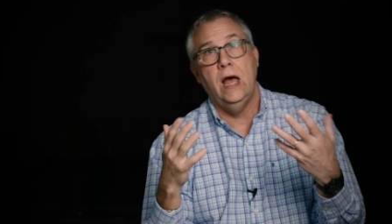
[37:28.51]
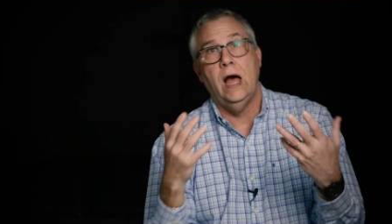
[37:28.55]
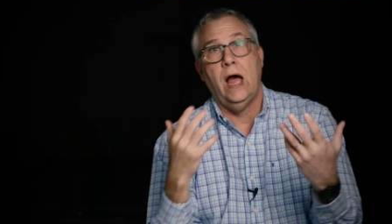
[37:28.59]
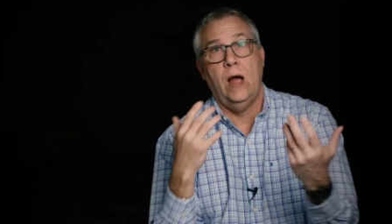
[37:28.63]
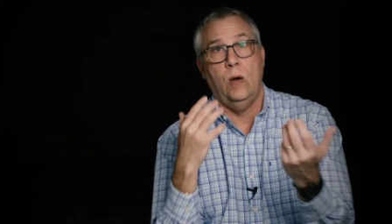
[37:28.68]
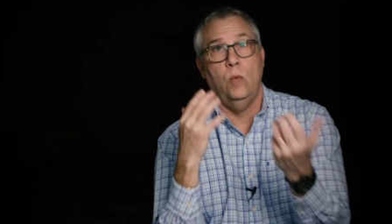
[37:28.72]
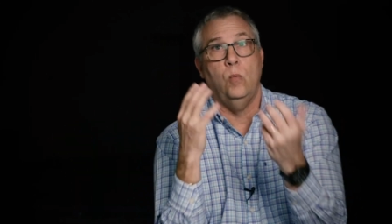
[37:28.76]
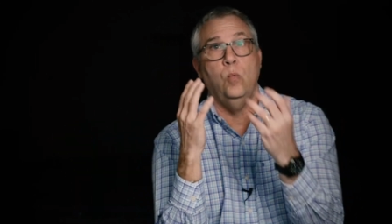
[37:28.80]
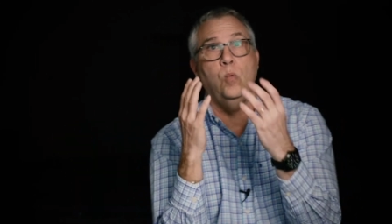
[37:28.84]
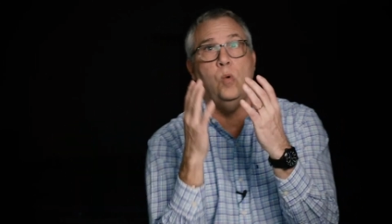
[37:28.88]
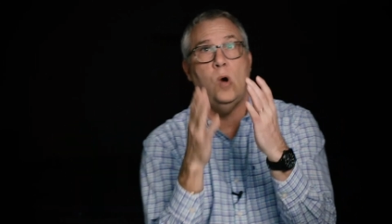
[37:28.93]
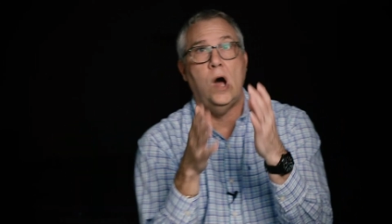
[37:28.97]
I
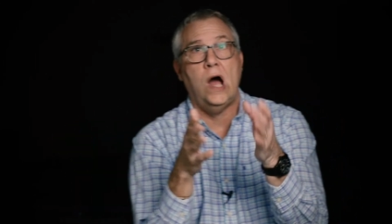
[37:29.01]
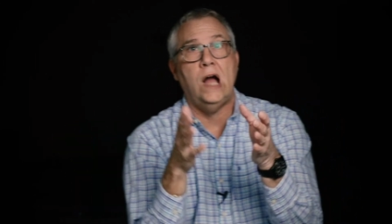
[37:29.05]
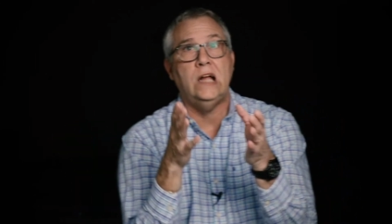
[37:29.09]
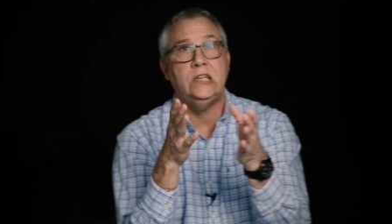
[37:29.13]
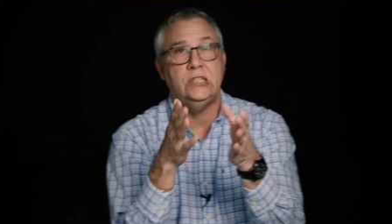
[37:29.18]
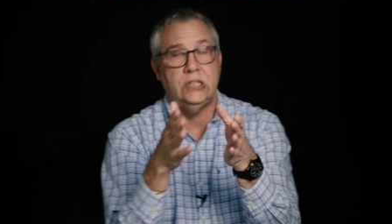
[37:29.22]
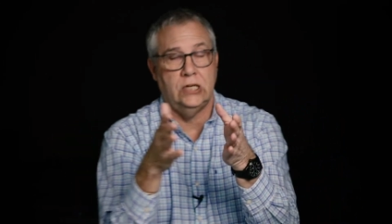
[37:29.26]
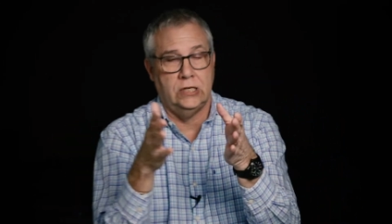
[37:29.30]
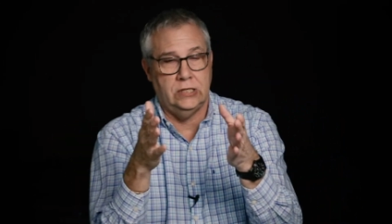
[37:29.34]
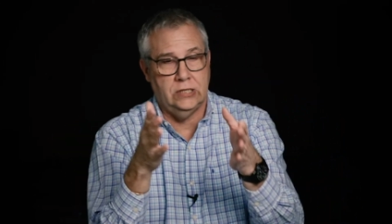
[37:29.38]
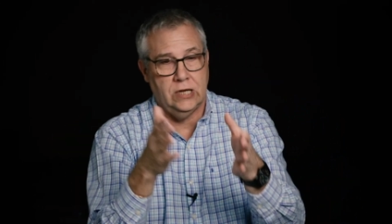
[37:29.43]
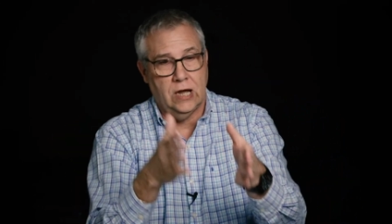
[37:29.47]

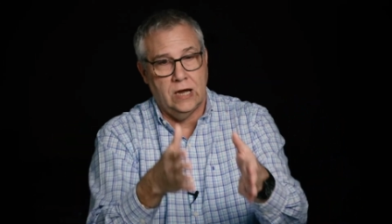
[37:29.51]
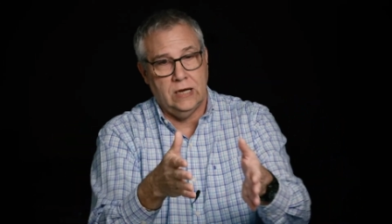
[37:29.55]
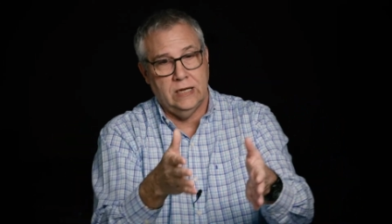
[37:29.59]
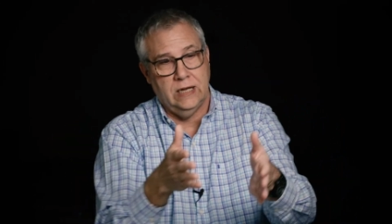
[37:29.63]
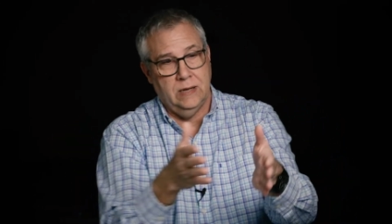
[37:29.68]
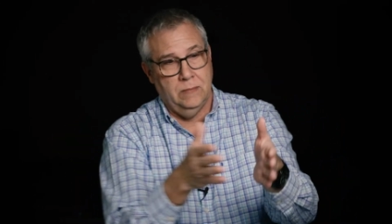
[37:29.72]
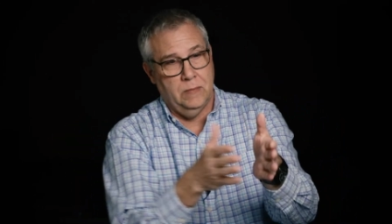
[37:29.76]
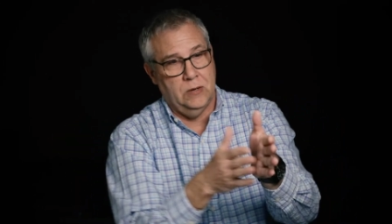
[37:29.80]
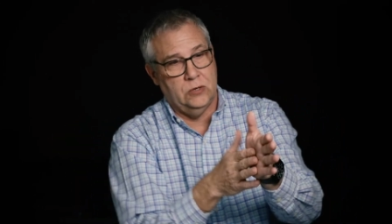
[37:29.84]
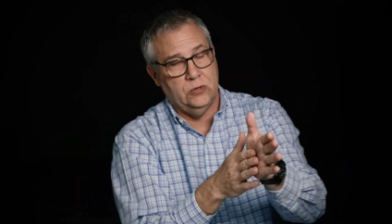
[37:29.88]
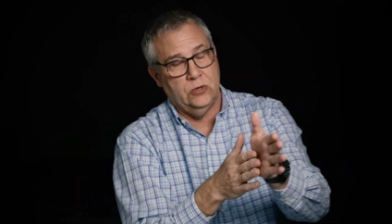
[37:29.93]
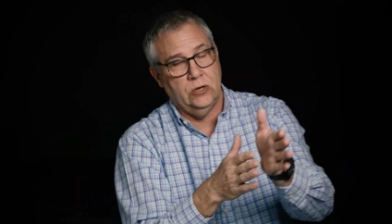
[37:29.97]
watch a
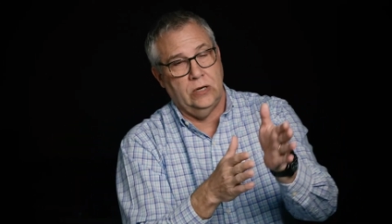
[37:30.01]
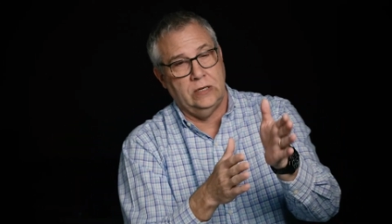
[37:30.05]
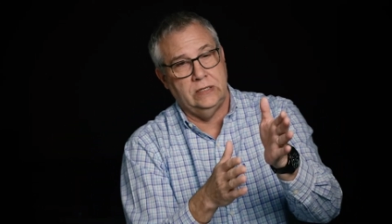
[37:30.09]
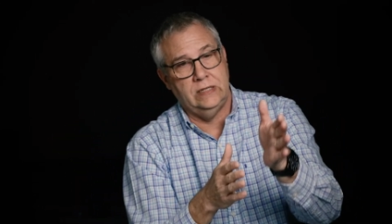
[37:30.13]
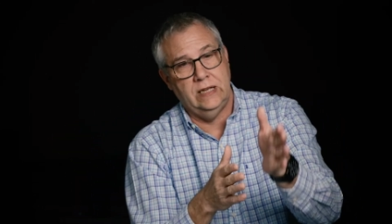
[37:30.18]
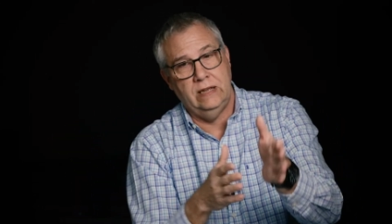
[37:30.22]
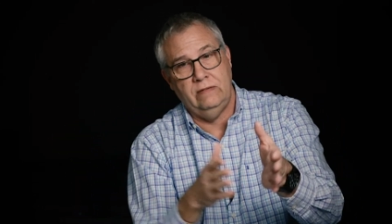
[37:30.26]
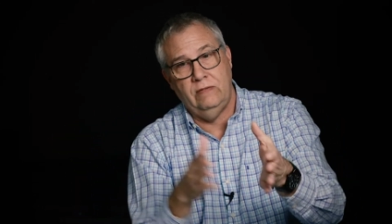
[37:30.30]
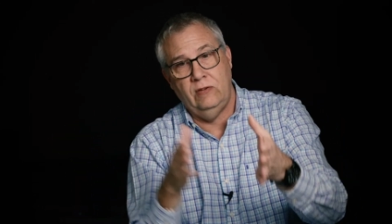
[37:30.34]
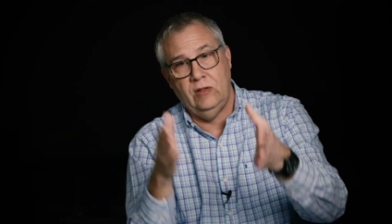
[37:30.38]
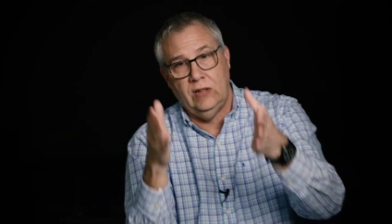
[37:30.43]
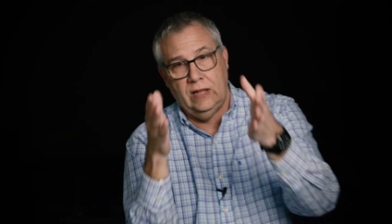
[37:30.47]
documentary on
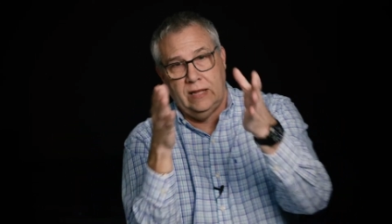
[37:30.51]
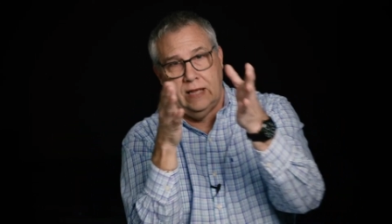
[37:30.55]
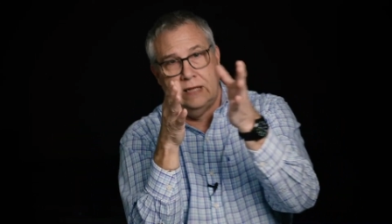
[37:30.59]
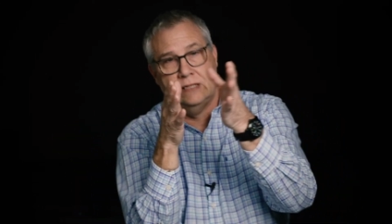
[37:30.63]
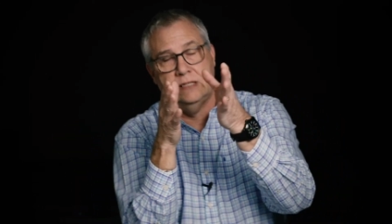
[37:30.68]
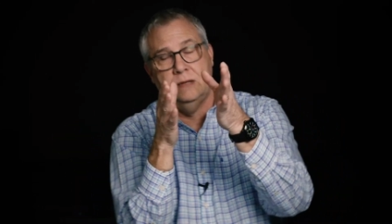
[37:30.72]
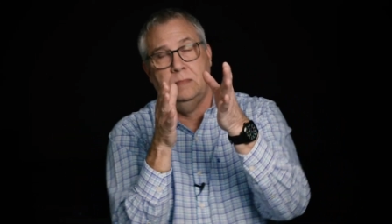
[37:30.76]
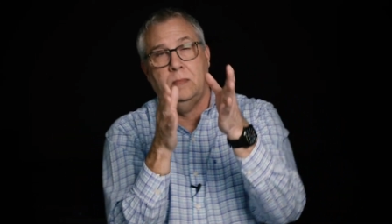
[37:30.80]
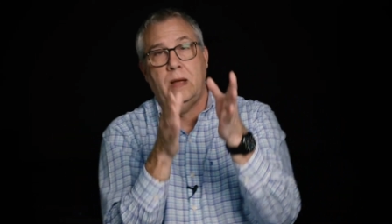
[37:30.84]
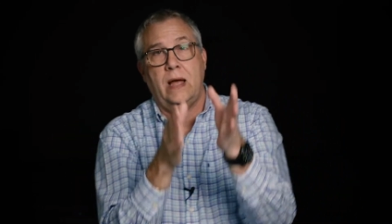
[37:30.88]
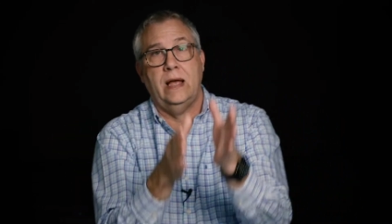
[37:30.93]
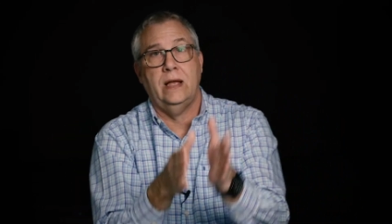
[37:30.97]
TV, like
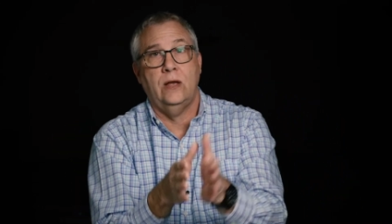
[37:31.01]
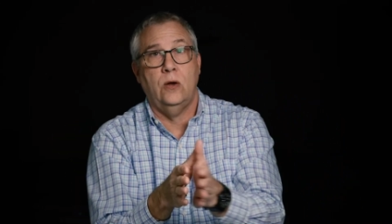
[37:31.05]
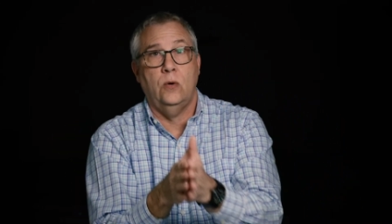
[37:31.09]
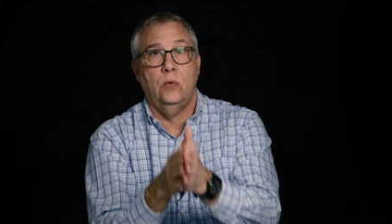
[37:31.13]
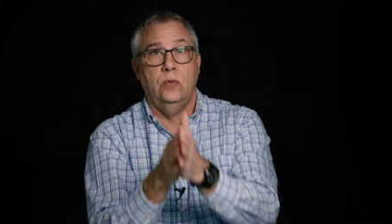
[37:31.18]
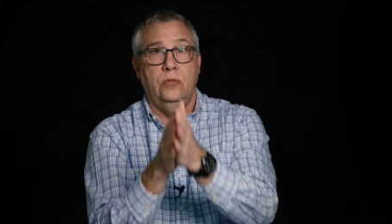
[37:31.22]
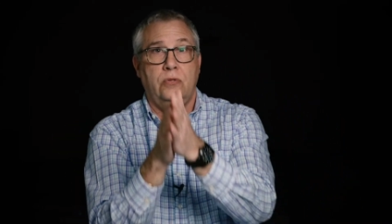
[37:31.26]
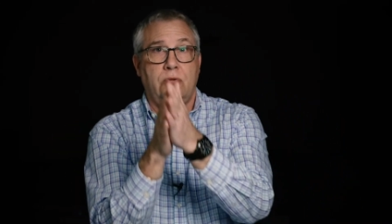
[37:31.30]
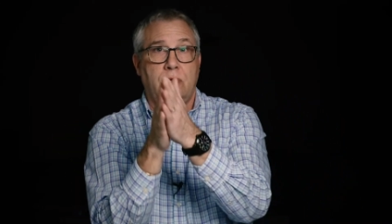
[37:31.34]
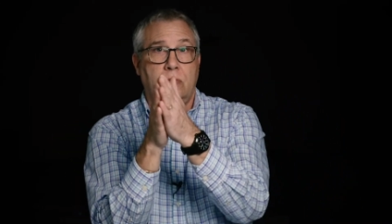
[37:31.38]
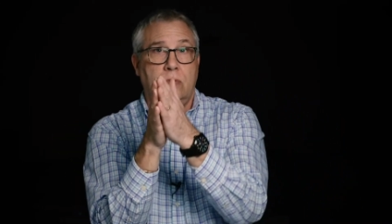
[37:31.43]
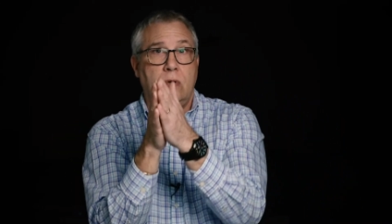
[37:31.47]
some guy
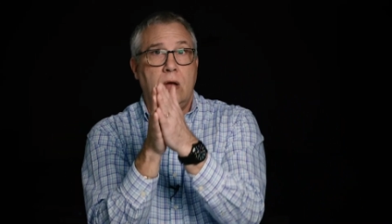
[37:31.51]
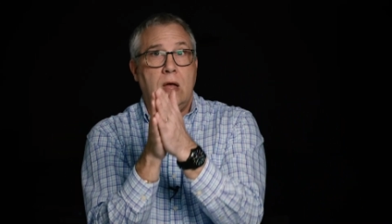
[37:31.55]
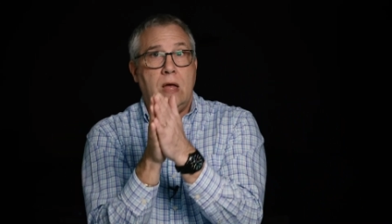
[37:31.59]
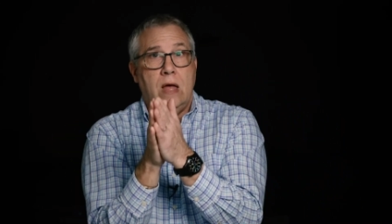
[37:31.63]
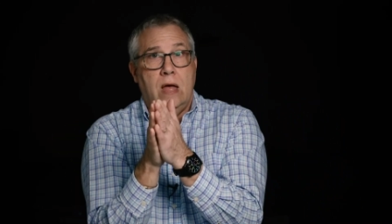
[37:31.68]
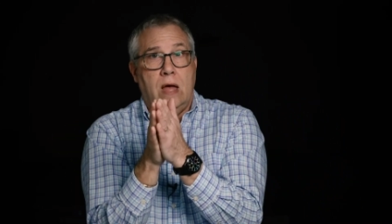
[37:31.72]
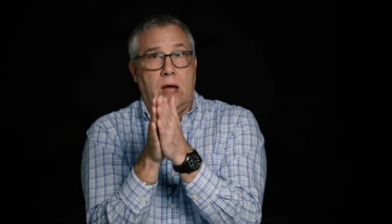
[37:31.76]
going through